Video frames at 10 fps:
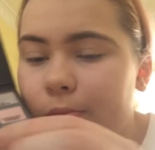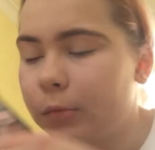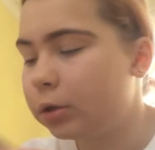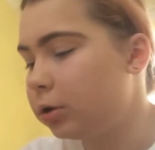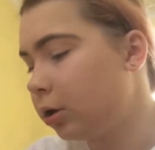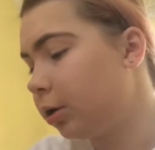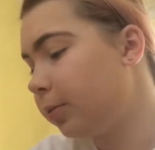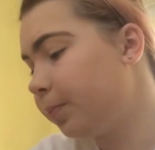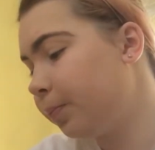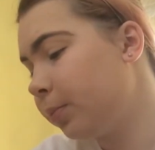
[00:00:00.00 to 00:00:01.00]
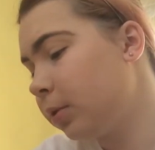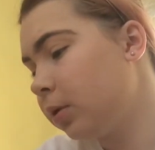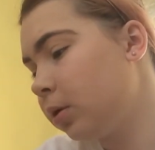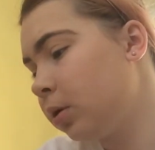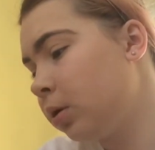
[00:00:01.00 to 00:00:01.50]
I don't know.
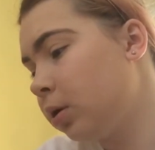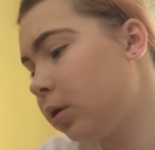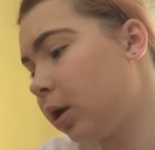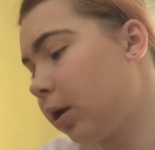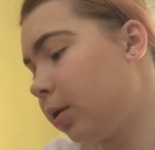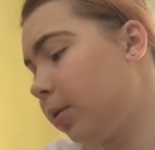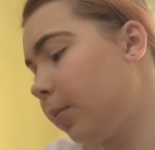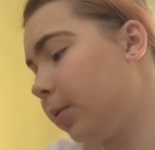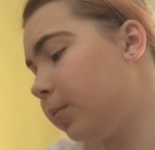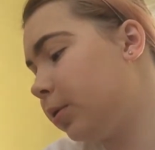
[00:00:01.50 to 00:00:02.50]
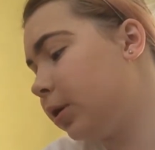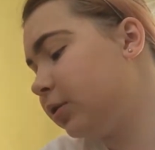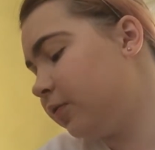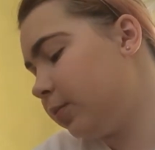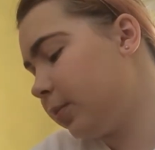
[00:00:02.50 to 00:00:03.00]
Yeah, I might put
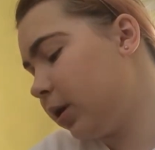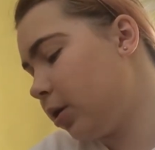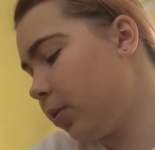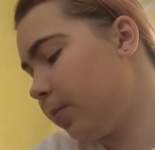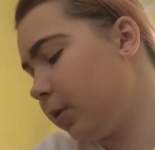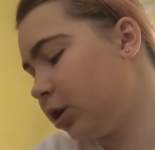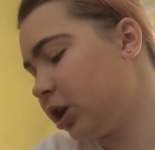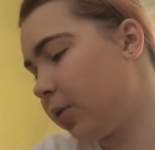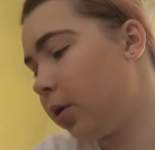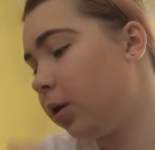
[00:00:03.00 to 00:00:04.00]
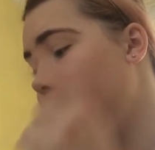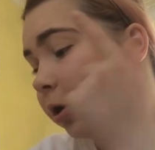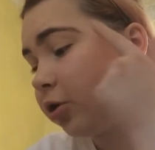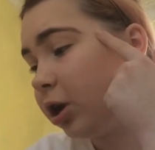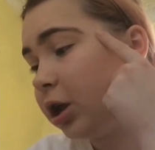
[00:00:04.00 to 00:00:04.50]
Flamingo and Blush Hour on my
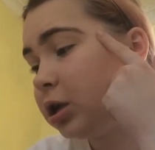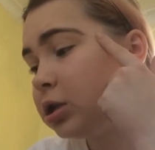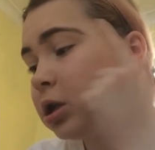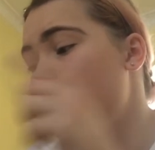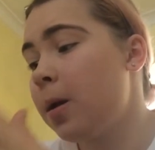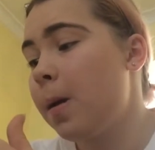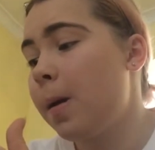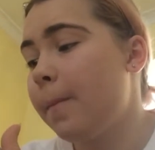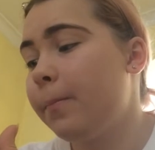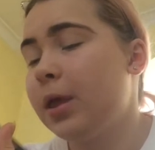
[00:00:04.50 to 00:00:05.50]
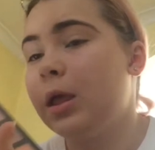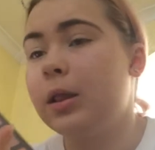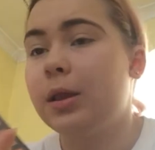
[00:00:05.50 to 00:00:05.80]
crease, Pink